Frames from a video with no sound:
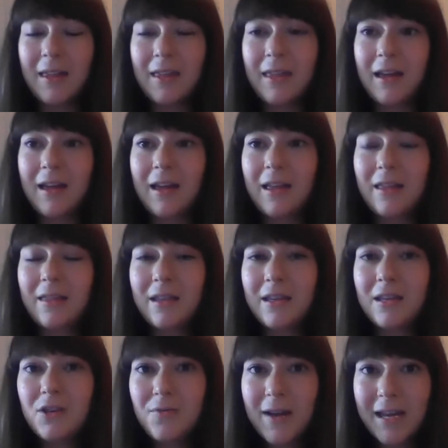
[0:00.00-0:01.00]
That the
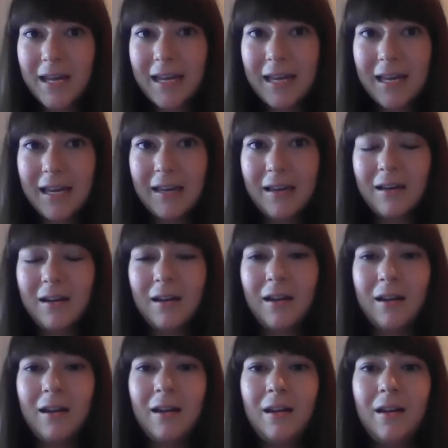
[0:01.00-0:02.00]
UAE
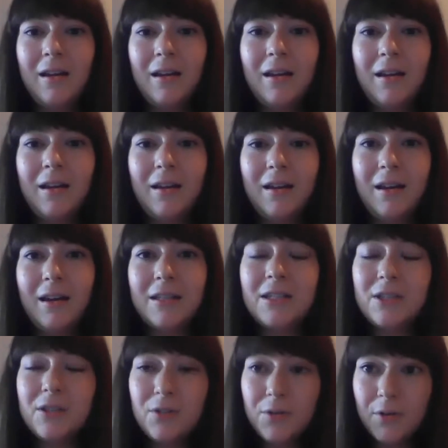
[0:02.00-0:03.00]

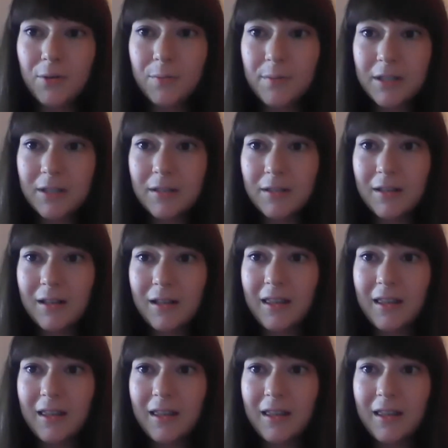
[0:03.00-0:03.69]
assumed